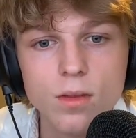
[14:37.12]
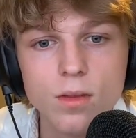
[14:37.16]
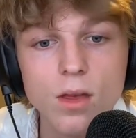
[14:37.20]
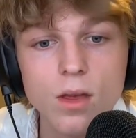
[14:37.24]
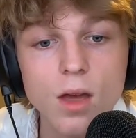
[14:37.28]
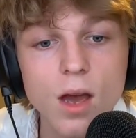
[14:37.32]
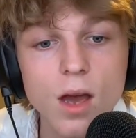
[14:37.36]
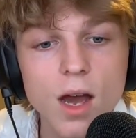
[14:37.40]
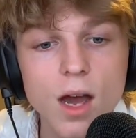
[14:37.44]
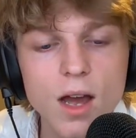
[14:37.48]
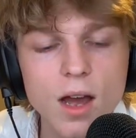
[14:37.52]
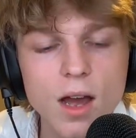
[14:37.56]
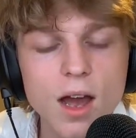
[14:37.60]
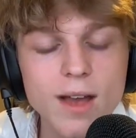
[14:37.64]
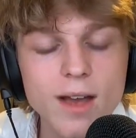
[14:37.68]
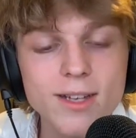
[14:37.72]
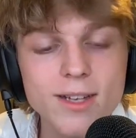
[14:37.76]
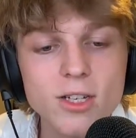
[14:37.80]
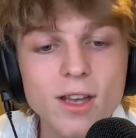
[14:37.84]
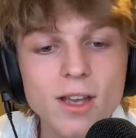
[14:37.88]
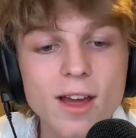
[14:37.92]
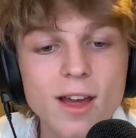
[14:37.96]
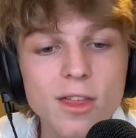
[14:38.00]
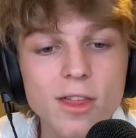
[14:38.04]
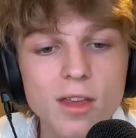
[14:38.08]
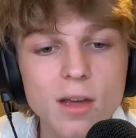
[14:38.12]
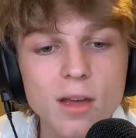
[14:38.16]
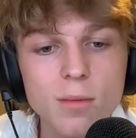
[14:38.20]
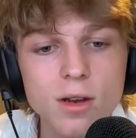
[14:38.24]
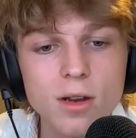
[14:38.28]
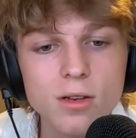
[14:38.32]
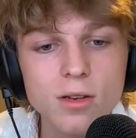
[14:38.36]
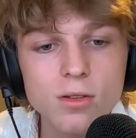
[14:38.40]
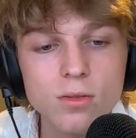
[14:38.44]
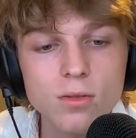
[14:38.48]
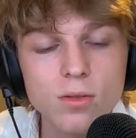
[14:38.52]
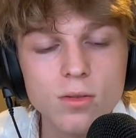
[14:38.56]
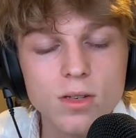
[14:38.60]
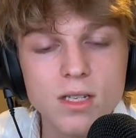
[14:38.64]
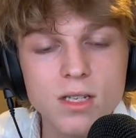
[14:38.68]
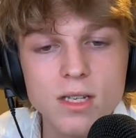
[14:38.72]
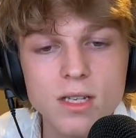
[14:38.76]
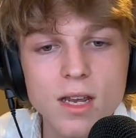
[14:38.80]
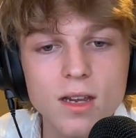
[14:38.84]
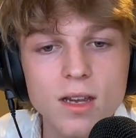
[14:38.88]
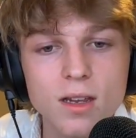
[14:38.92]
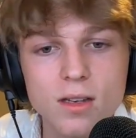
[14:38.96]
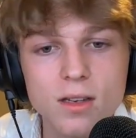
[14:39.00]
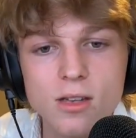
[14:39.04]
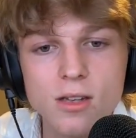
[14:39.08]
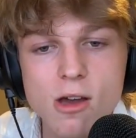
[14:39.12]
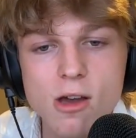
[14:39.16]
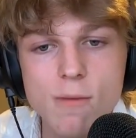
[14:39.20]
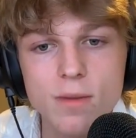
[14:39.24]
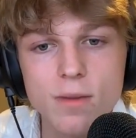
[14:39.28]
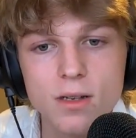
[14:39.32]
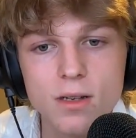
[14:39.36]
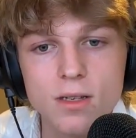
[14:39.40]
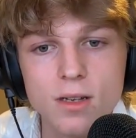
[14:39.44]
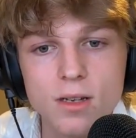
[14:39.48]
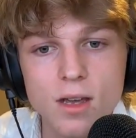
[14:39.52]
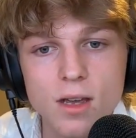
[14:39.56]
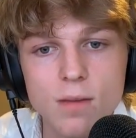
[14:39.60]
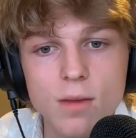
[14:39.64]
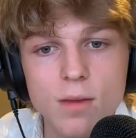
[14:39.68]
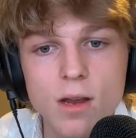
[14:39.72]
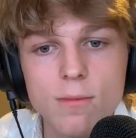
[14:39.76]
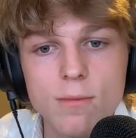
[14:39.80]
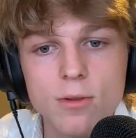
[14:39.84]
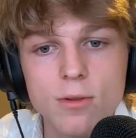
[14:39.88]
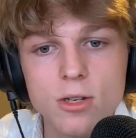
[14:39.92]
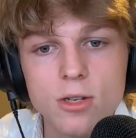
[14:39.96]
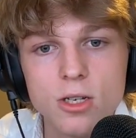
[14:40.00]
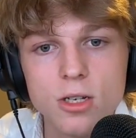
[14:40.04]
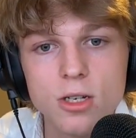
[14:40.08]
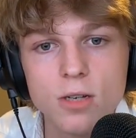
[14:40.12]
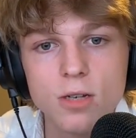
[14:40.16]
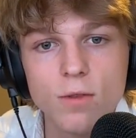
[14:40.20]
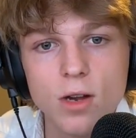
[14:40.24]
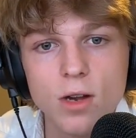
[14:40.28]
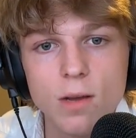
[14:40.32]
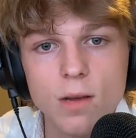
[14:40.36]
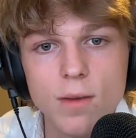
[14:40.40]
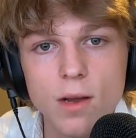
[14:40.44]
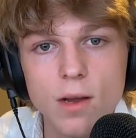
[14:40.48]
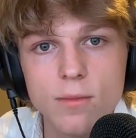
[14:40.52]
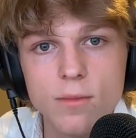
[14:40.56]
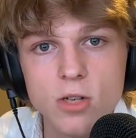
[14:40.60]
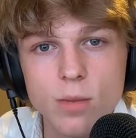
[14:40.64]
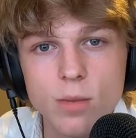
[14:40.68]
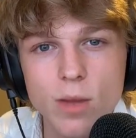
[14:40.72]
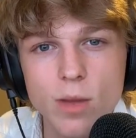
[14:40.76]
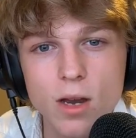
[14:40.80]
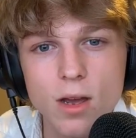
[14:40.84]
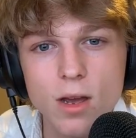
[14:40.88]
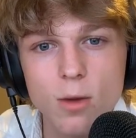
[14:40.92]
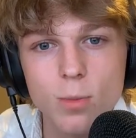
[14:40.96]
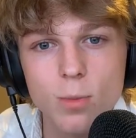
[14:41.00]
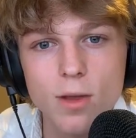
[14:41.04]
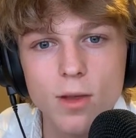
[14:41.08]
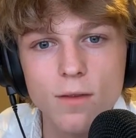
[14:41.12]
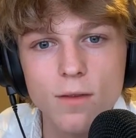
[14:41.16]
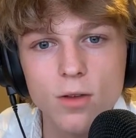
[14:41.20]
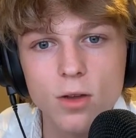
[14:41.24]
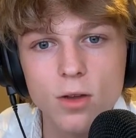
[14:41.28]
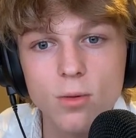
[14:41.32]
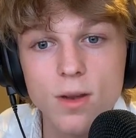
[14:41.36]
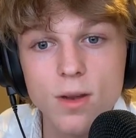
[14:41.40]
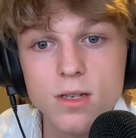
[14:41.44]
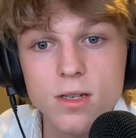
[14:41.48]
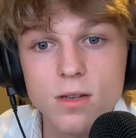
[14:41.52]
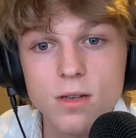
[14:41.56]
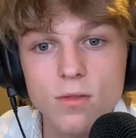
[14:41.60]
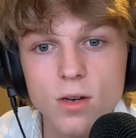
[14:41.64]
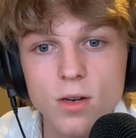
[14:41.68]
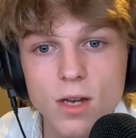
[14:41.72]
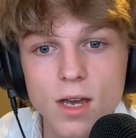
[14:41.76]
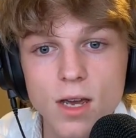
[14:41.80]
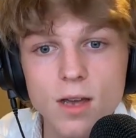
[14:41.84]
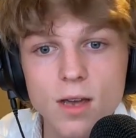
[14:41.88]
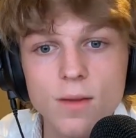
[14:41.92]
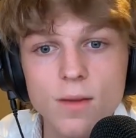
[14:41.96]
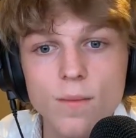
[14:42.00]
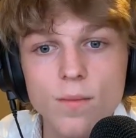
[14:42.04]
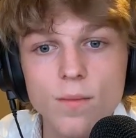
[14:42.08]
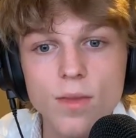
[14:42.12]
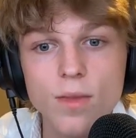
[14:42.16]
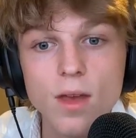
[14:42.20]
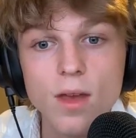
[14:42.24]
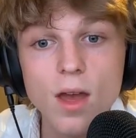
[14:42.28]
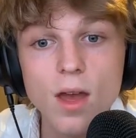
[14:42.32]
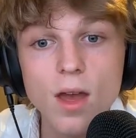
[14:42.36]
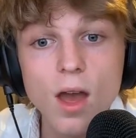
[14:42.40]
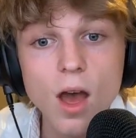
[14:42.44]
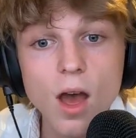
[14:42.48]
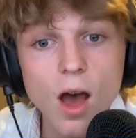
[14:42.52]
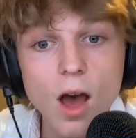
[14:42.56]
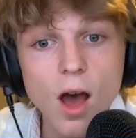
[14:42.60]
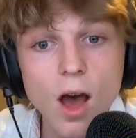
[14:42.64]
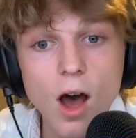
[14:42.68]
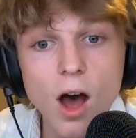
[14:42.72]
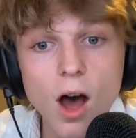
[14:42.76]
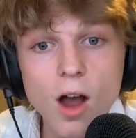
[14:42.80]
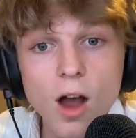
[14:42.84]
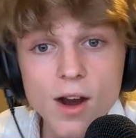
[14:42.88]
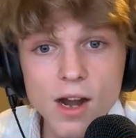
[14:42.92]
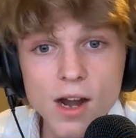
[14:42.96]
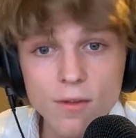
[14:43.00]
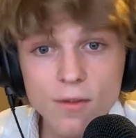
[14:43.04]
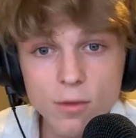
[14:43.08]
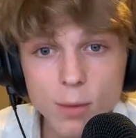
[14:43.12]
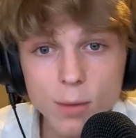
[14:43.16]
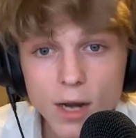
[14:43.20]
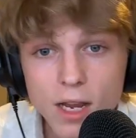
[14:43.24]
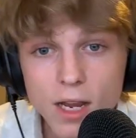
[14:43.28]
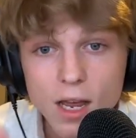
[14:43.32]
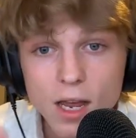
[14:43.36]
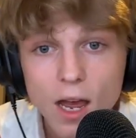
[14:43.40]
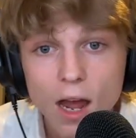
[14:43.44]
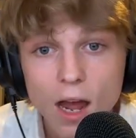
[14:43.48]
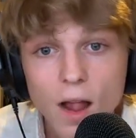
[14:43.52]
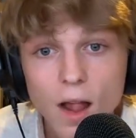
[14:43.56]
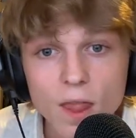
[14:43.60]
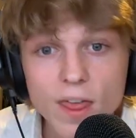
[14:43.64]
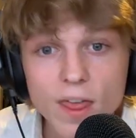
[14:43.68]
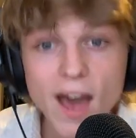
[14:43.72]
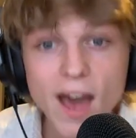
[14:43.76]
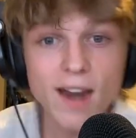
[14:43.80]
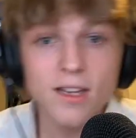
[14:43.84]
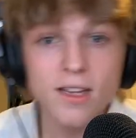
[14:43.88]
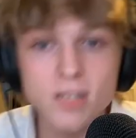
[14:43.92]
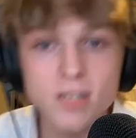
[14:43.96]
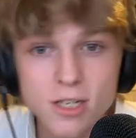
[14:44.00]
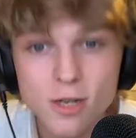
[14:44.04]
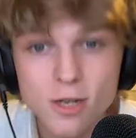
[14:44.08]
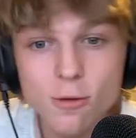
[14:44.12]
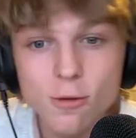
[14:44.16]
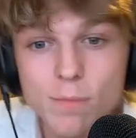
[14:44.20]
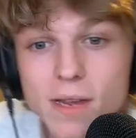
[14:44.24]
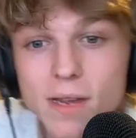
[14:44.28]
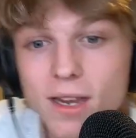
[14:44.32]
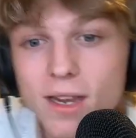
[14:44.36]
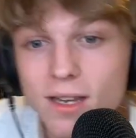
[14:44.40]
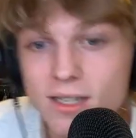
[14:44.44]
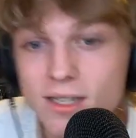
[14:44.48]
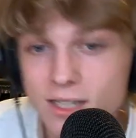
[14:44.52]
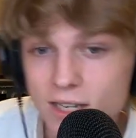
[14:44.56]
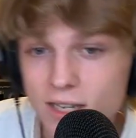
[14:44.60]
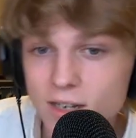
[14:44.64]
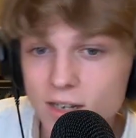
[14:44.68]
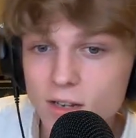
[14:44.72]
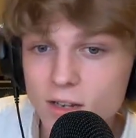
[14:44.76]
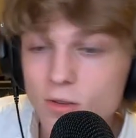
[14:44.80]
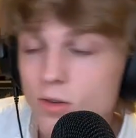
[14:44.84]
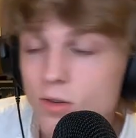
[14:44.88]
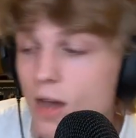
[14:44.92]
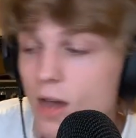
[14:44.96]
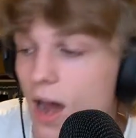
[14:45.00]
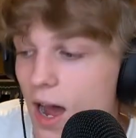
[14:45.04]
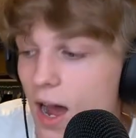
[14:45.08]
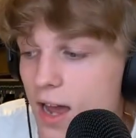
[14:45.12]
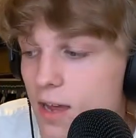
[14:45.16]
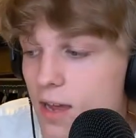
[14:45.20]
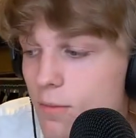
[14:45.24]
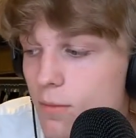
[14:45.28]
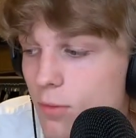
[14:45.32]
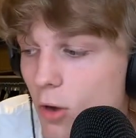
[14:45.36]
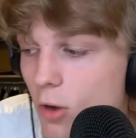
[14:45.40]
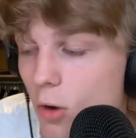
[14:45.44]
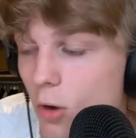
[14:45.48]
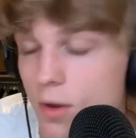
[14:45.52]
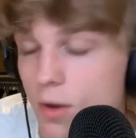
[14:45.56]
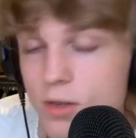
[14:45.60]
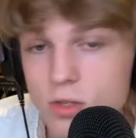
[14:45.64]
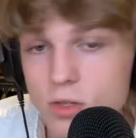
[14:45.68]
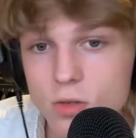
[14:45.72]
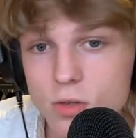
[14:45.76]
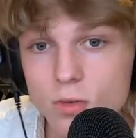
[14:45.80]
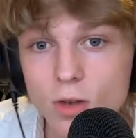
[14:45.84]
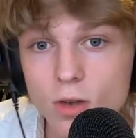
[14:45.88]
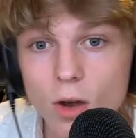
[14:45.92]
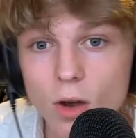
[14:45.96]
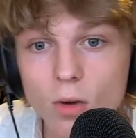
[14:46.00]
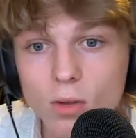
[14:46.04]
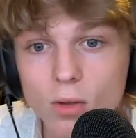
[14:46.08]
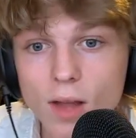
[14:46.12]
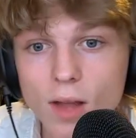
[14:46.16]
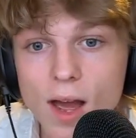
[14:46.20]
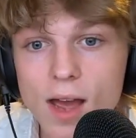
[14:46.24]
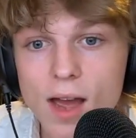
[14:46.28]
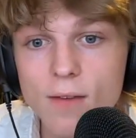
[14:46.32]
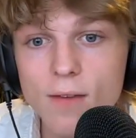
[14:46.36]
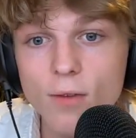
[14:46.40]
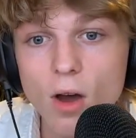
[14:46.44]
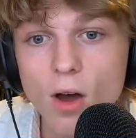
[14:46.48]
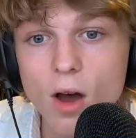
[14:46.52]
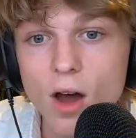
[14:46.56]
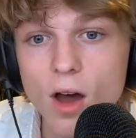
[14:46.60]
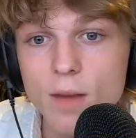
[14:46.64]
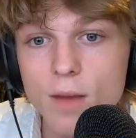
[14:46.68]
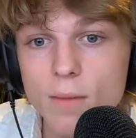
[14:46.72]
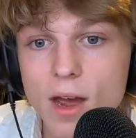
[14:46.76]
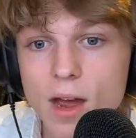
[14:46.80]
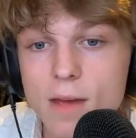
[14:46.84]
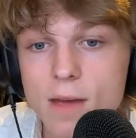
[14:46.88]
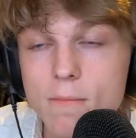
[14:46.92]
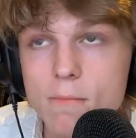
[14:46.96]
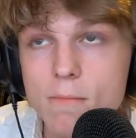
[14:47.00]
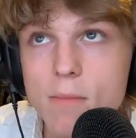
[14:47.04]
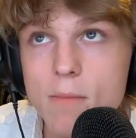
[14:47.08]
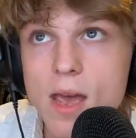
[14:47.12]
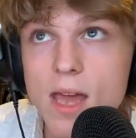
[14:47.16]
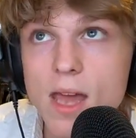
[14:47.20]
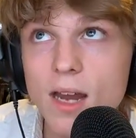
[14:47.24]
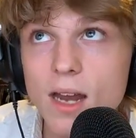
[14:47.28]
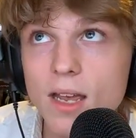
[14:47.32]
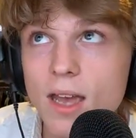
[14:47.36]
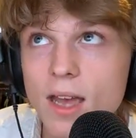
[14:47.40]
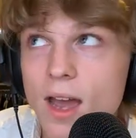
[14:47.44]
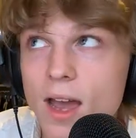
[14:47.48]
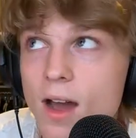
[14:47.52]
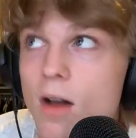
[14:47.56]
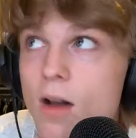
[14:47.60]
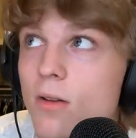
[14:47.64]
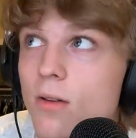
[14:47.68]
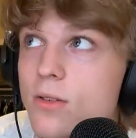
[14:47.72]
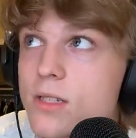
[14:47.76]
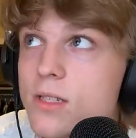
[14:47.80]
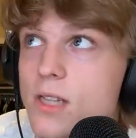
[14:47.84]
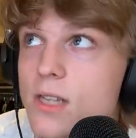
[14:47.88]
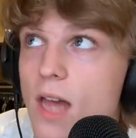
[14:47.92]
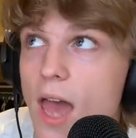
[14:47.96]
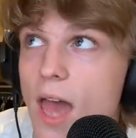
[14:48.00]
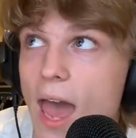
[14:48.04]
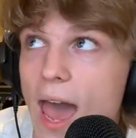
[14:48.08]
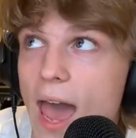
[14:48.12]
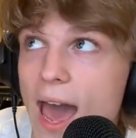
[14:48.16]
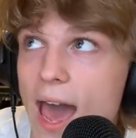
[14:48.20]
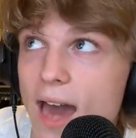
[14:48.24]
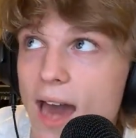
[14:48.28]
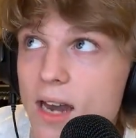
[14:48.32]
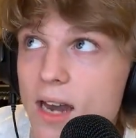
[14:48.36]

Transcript: I think I'm gonna do a psychic topic today, but I appreciate you for coming up, J-Man. I hope you have a good rest of your day. All right, everybody, that is to be continued. I am going to go live on my main account at